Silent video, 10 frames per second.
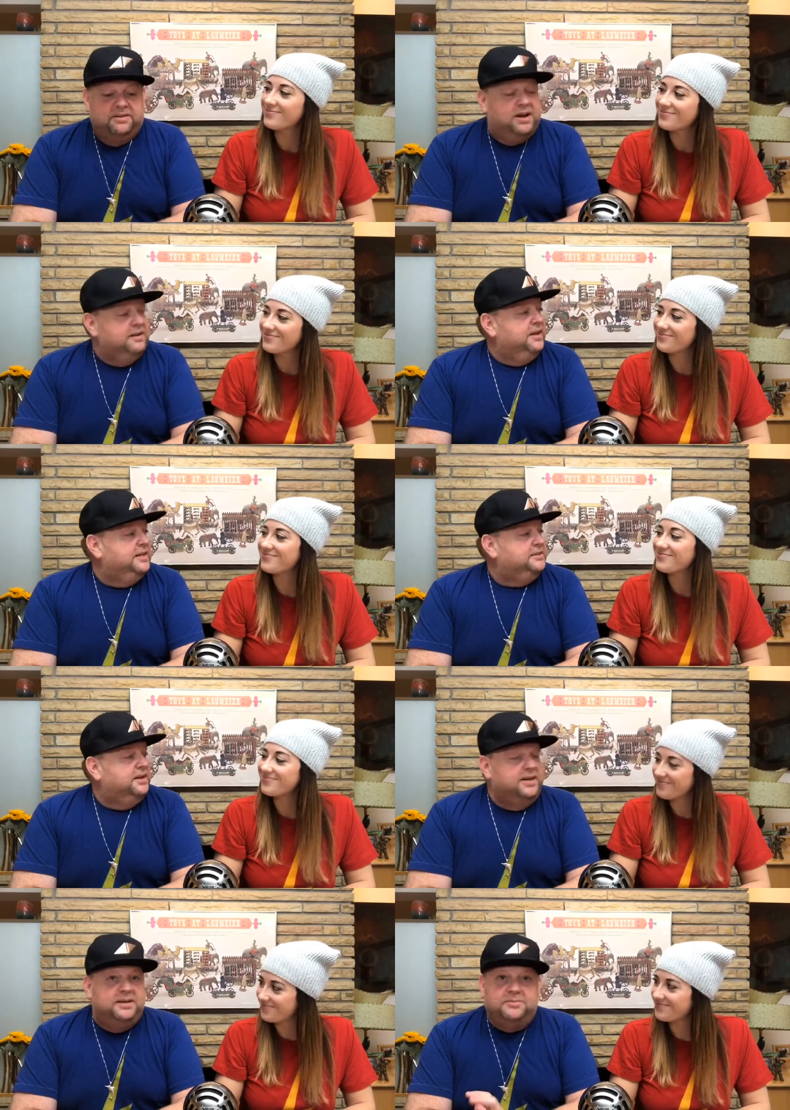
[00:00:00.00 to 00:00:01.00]
Speaker 1: A lot of nice
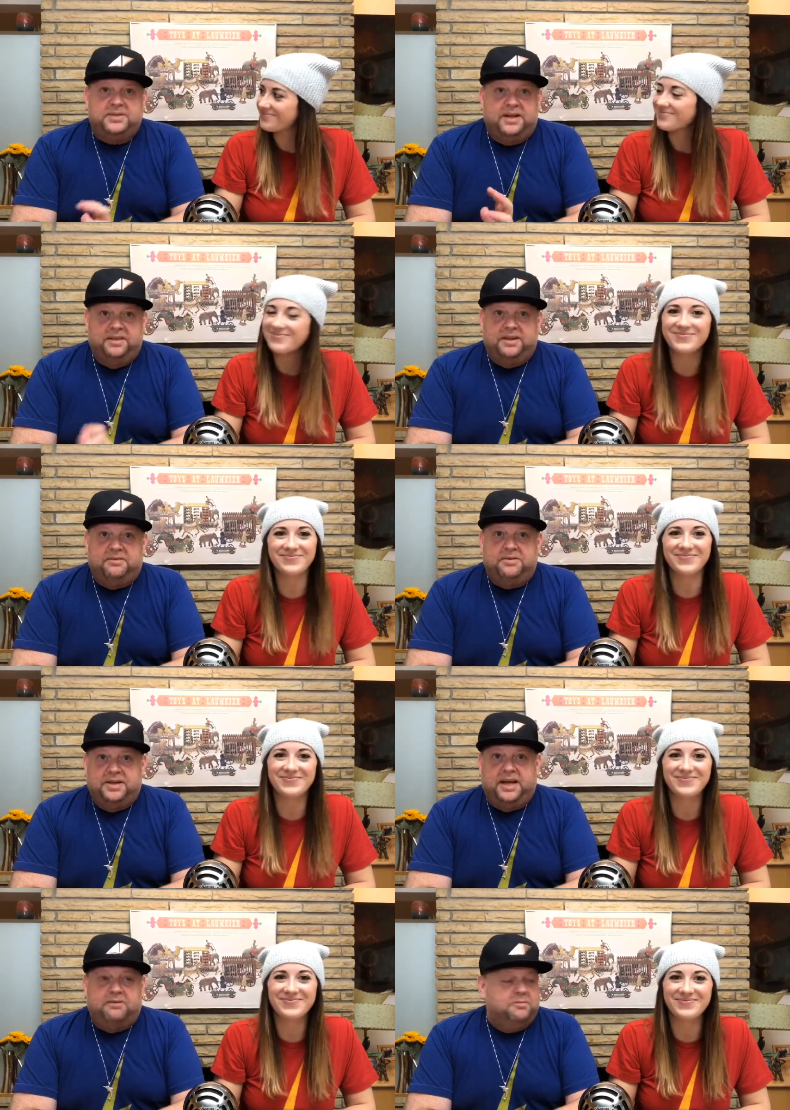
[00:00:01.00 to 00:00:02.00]
items that I think, will,
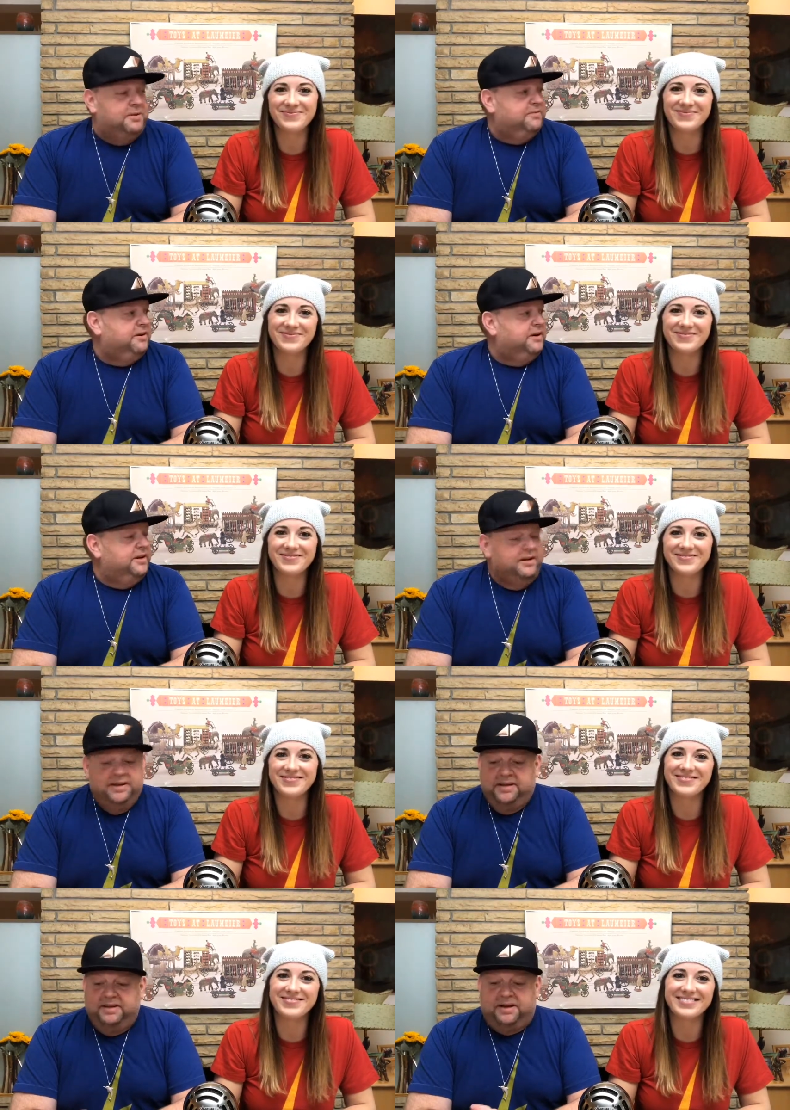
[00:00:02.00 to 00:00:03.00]
again, will be very
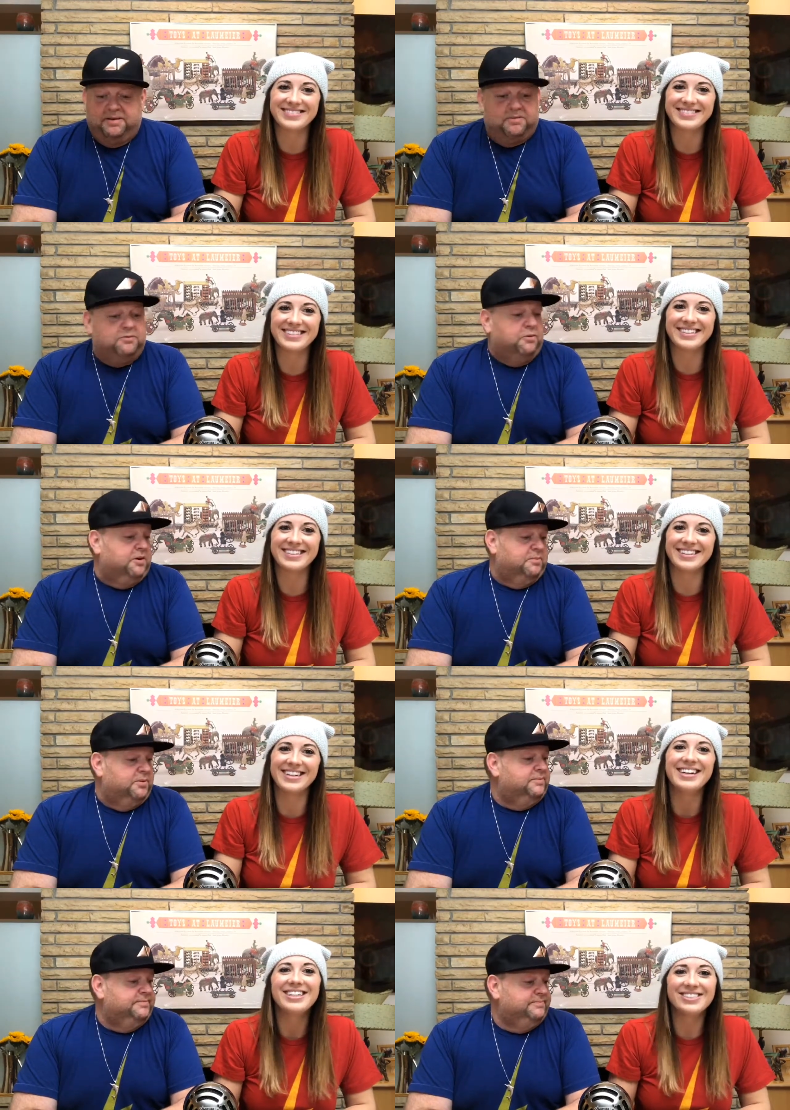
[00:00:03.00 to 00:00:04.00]
uh, affordable.
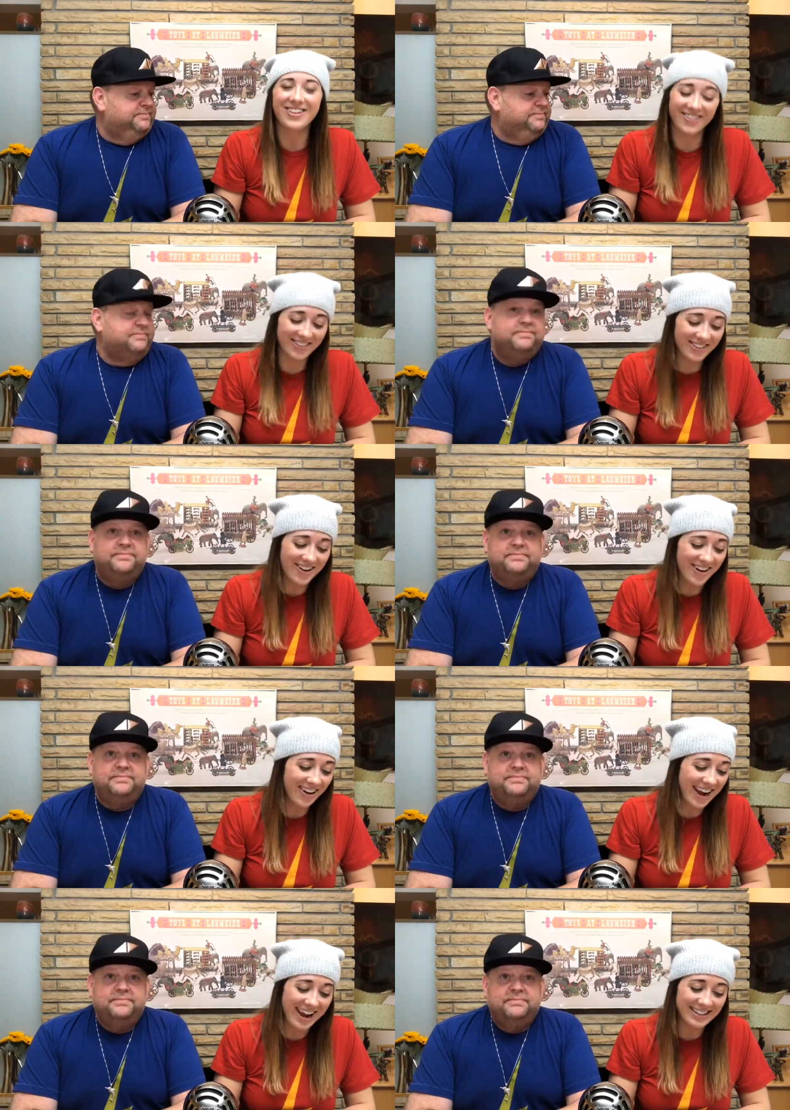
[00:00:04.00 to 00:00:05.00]
Speaker 2: There really are,
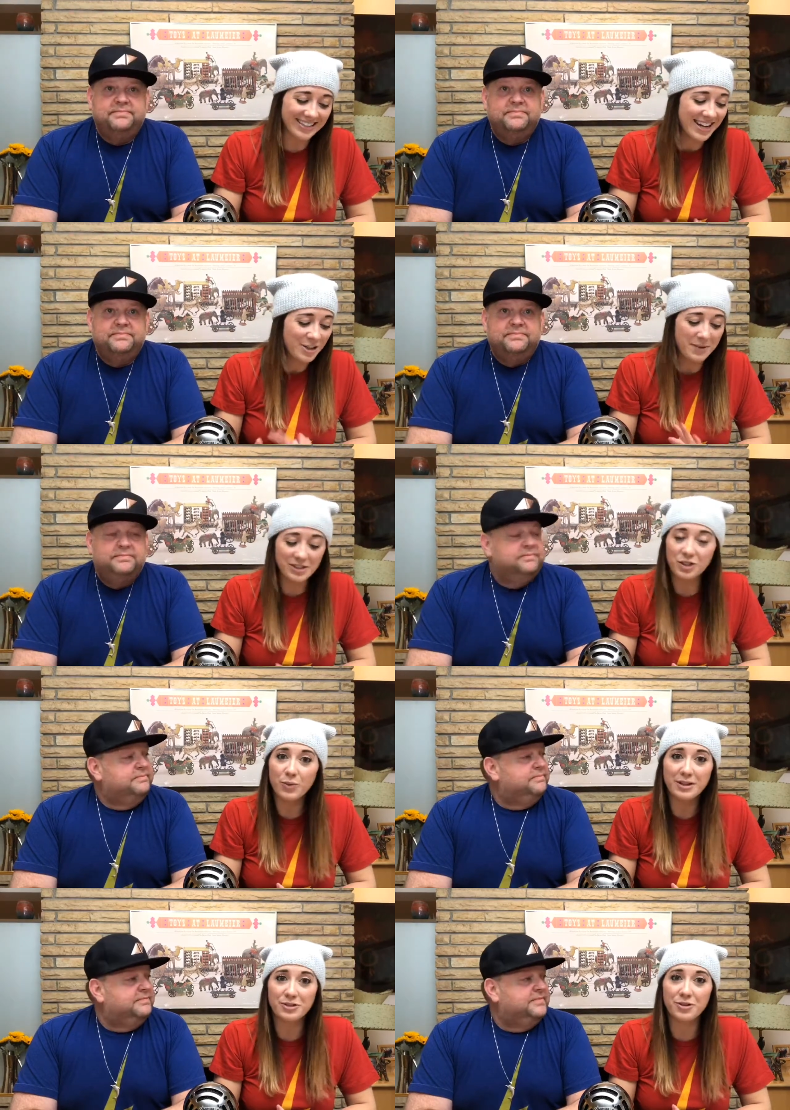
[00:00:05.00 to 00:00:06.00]
and you may still
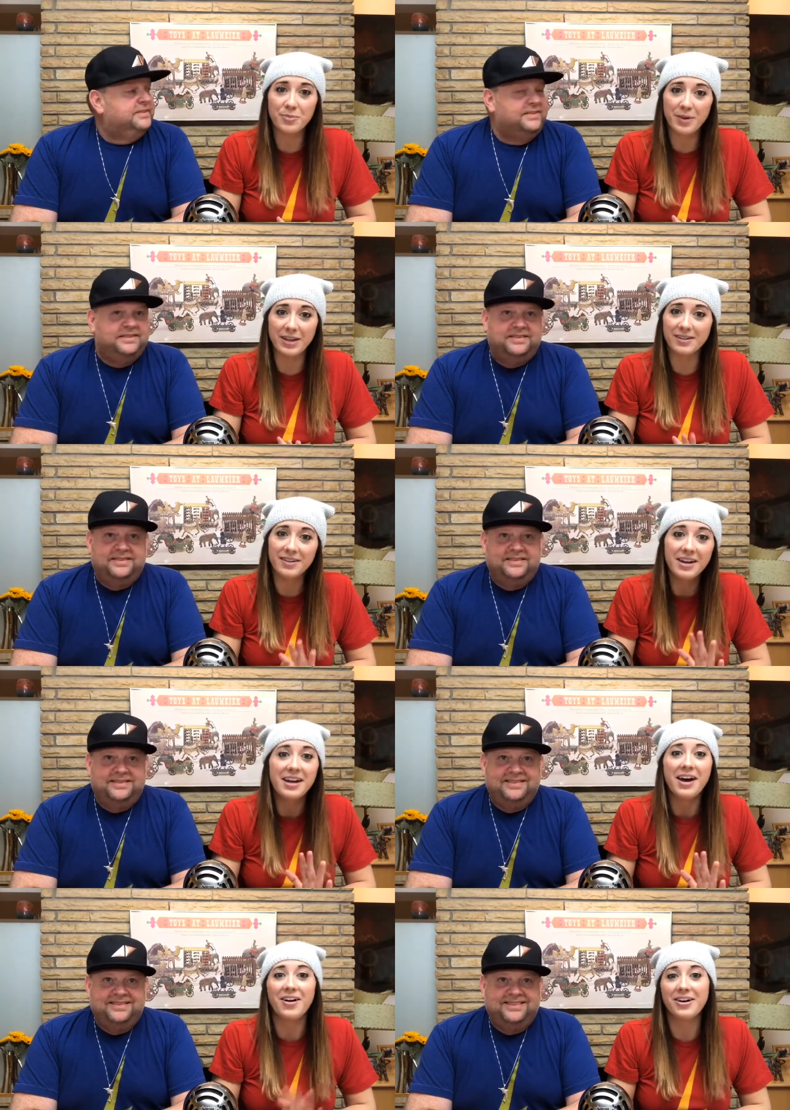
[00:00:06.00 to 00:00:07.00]
register to bid
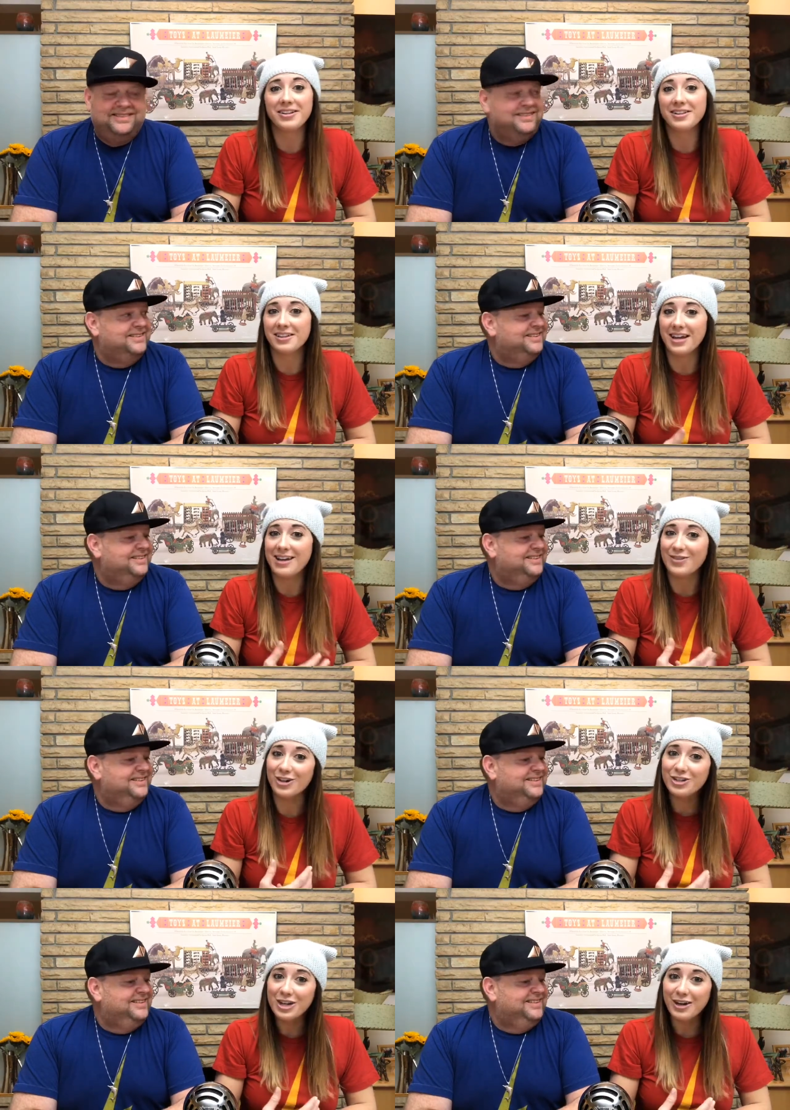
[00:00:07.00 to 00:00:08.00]
on
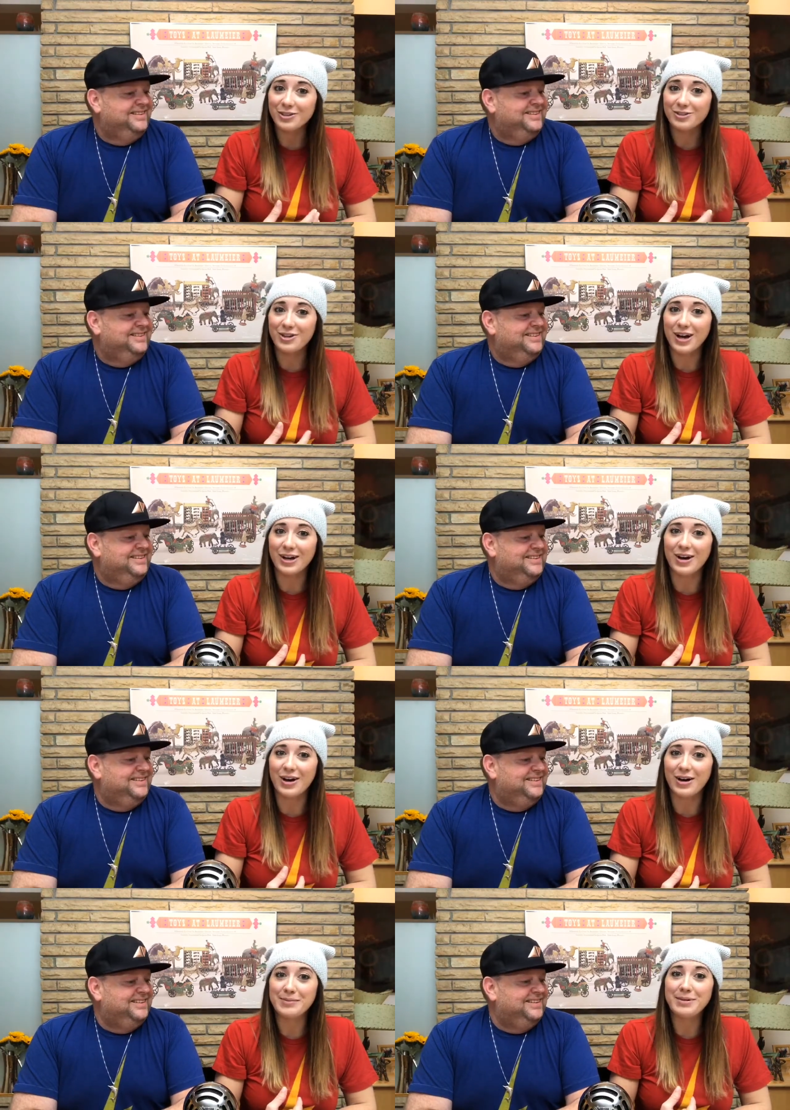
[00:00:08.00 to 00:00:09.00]

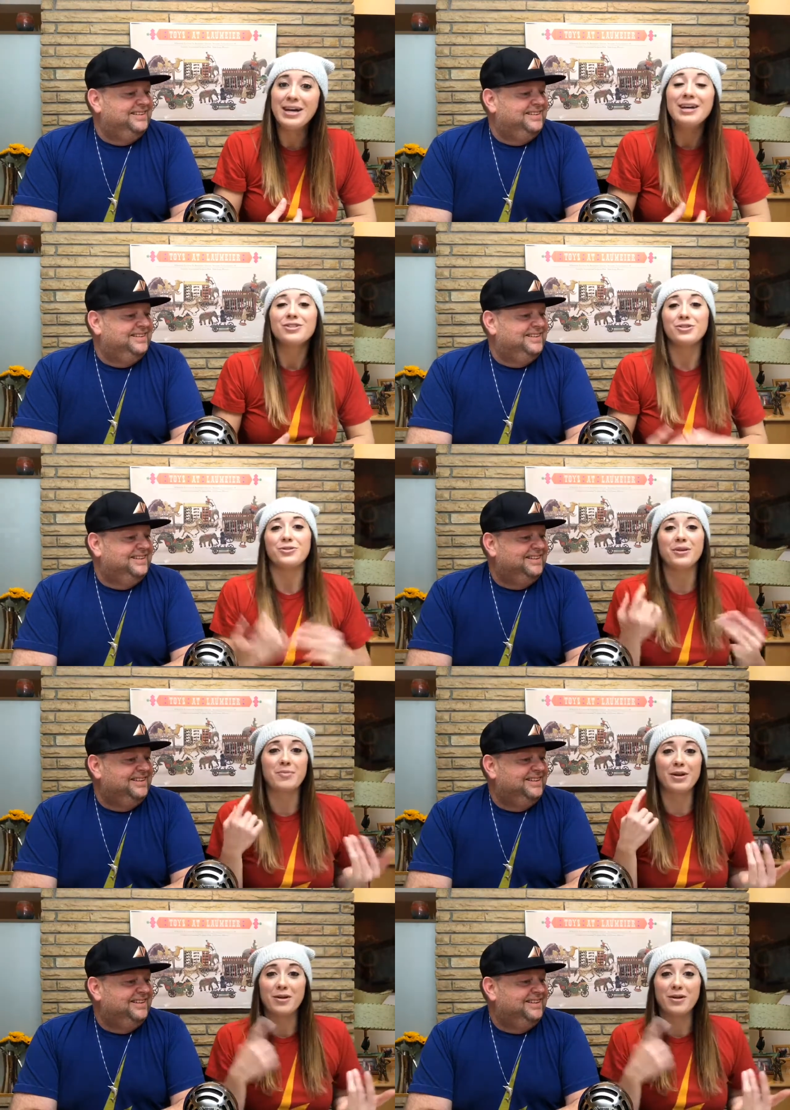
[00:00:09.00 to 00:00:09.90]
liveauctioneers.com. So you can bid